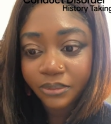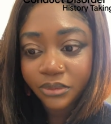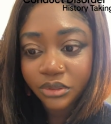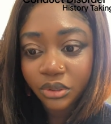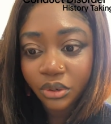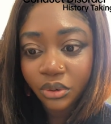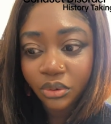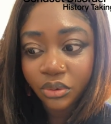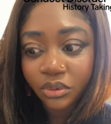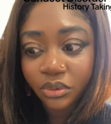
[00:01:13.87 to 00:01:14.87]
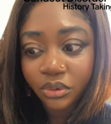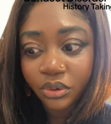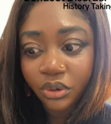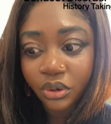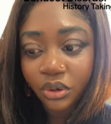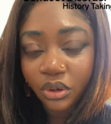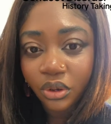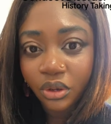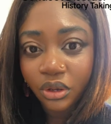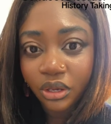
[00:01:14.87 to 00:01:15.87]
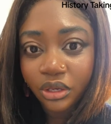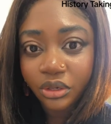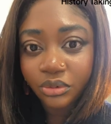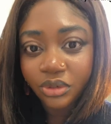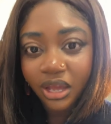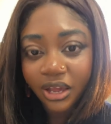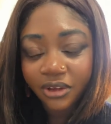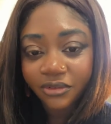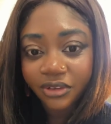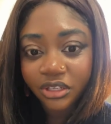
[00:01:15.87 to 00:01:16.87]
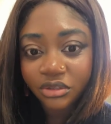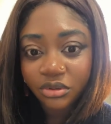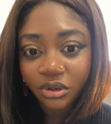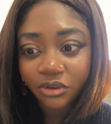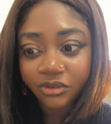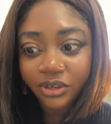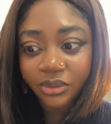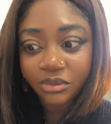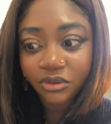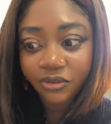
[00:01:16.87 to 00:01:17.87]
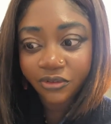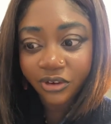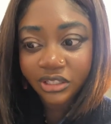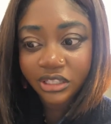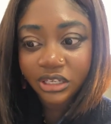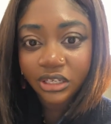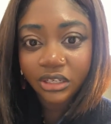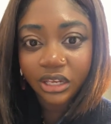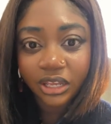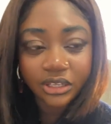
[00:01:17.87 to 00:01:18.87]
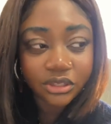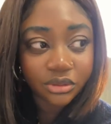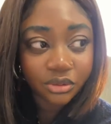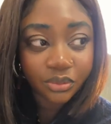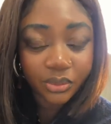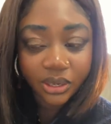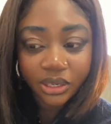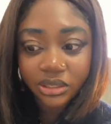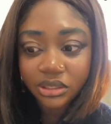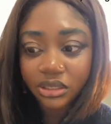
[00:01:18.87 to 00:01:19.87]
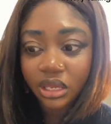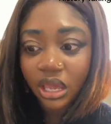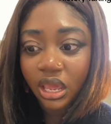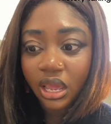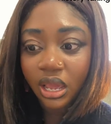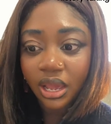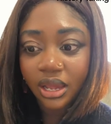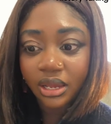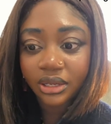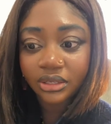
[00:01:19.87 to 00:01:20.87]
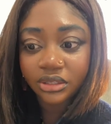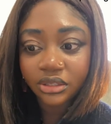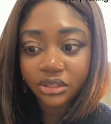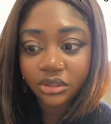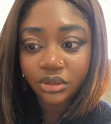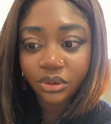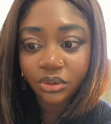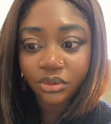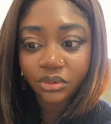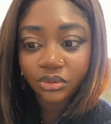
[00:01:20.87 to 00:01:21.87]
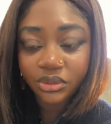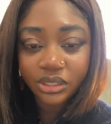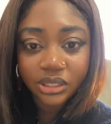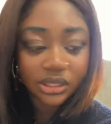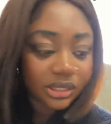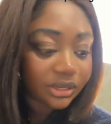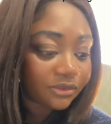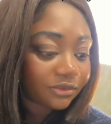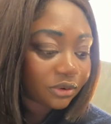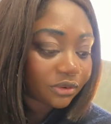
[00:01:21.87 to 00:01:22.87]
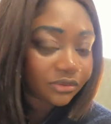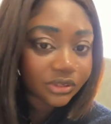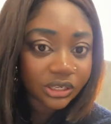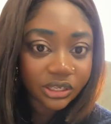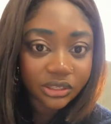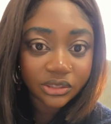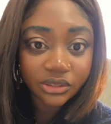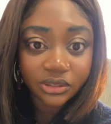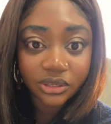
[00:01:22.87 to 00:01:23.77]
so you'd have history of him threatening like his school peers, and recently involved in